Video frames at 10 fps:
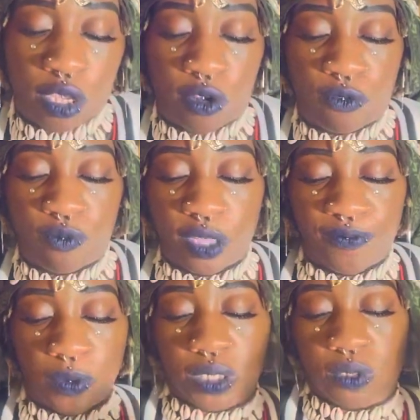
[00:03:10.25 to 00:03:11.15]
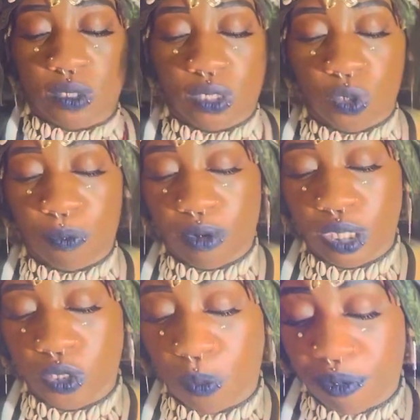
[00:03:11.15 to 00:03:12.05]
you know, really focus on
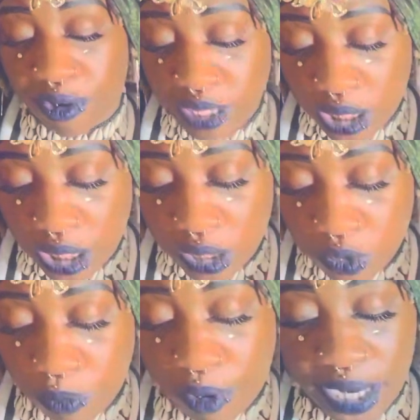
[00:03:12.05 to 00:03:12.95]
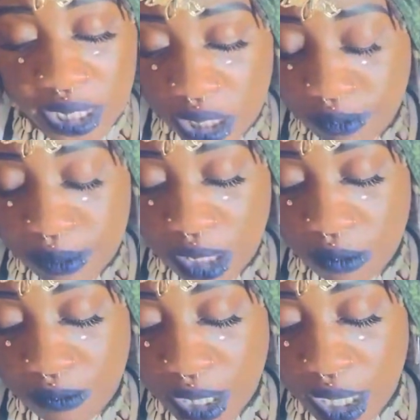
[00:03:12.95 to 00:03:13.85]
sober sobriety, sobriety, if I'm saying
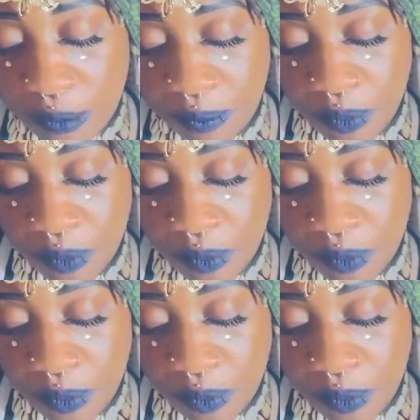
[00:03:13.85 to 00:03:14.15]
it right,